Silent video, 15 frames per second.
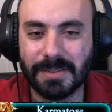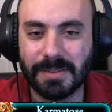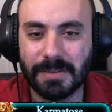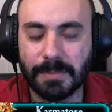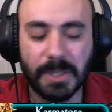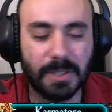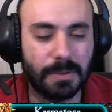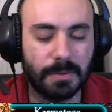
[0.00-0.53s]

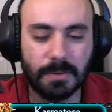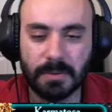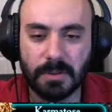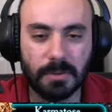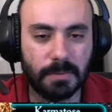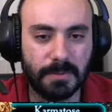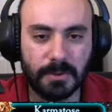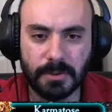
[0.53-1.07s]
But
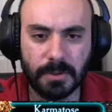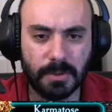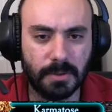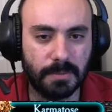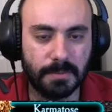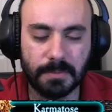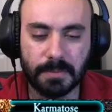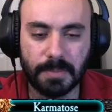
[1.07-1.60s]
you
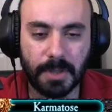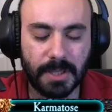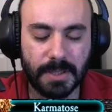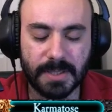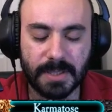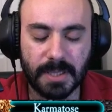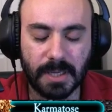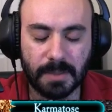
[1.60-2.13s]
shouldn't play
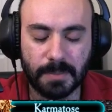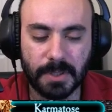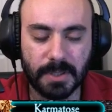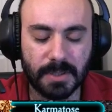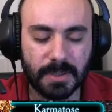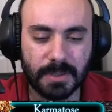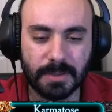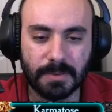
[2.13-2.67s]
this deck.
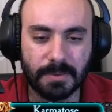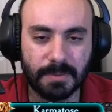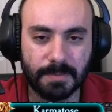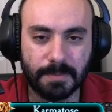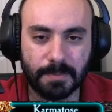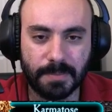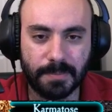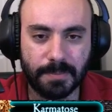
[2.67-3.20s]
Please
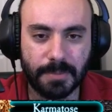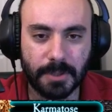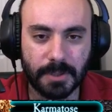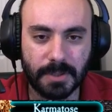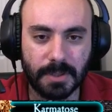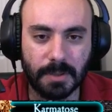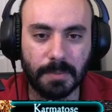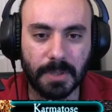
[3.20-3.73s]

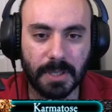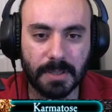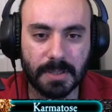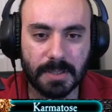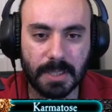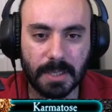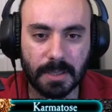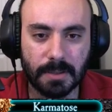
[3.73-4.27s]
don't play
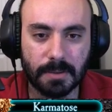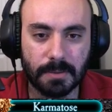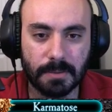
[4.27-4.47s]
this deck.